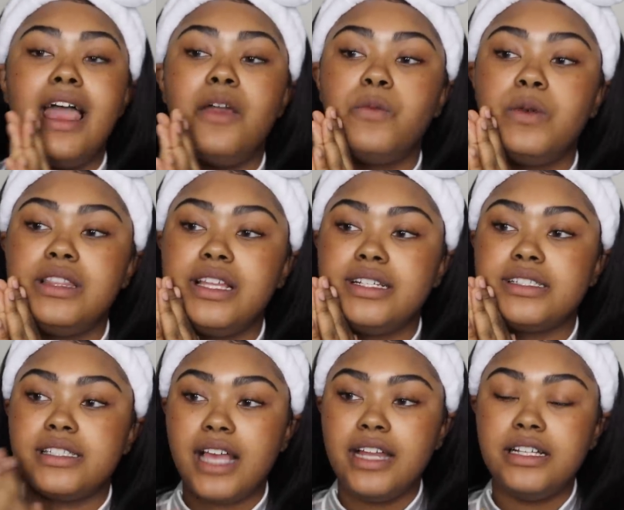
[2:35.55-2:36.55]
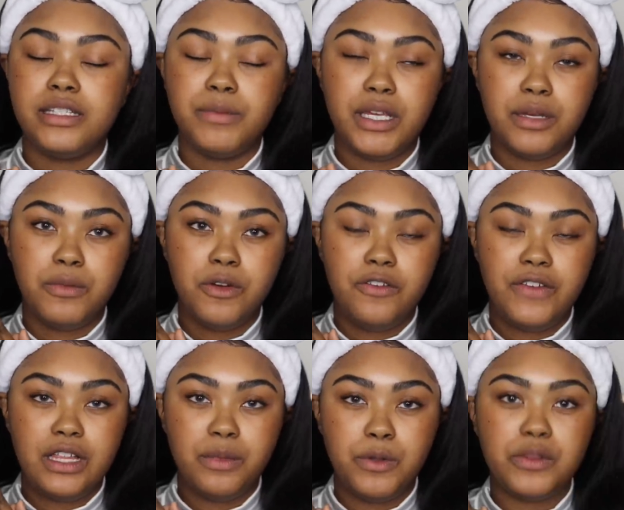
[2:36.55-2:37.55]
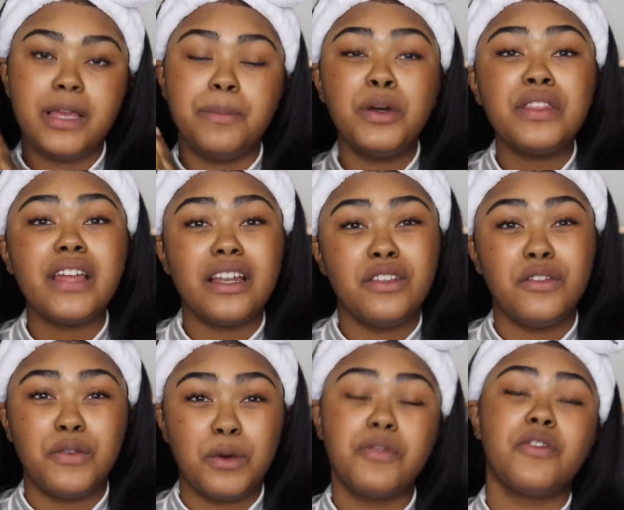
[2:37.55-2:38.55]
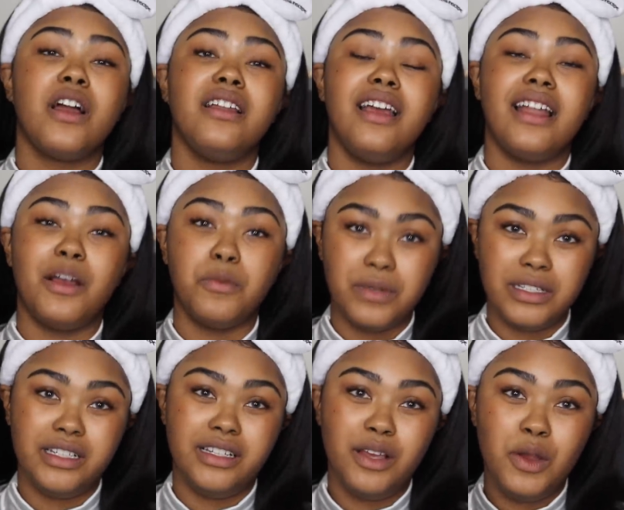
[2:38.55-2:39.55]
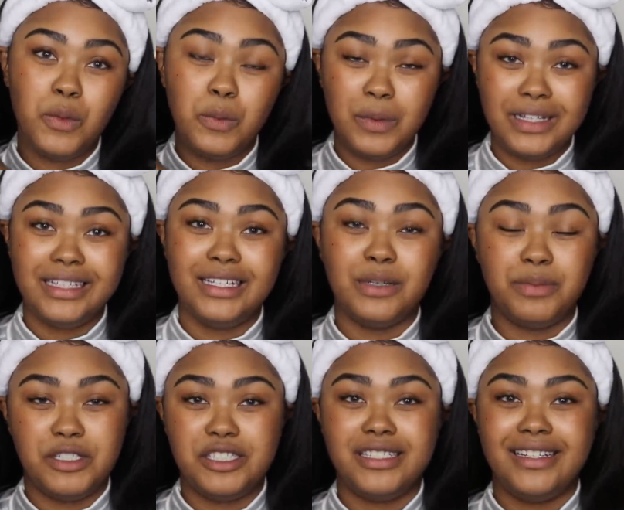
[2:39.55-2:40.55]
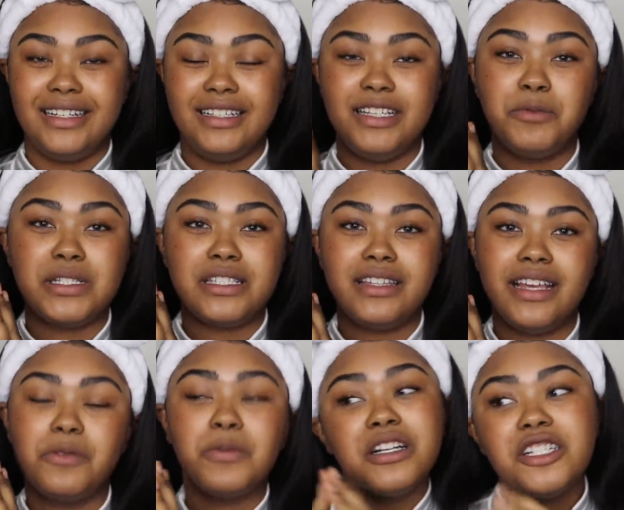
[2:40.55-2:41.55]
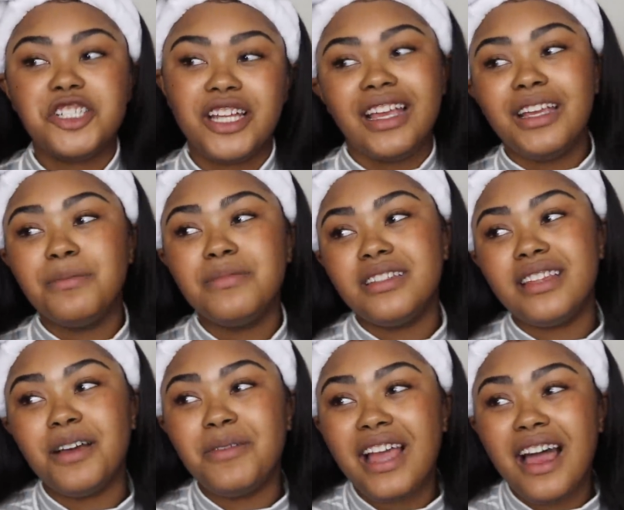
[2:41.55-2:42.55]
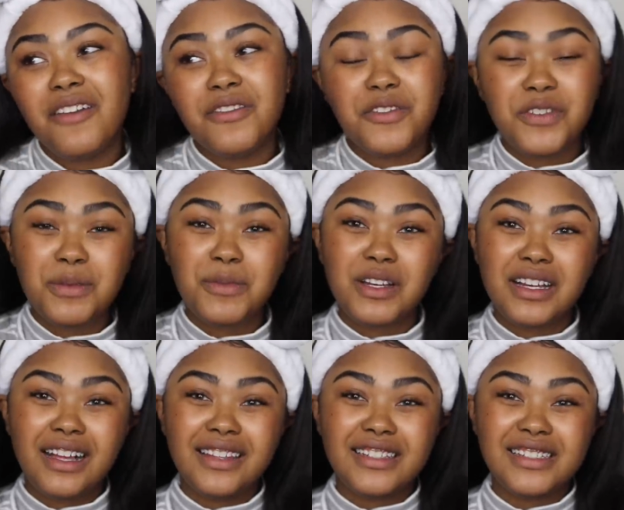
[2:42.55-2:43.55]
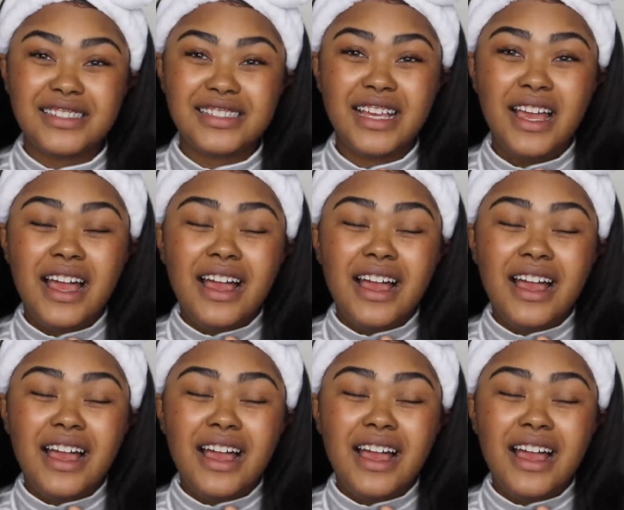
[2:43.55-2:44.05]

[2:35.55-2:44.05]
And when they decided to make it more available, they put that in the forefront. And I really, really appreciate it. It wasn't like, we're ashamed that we have a few more colors.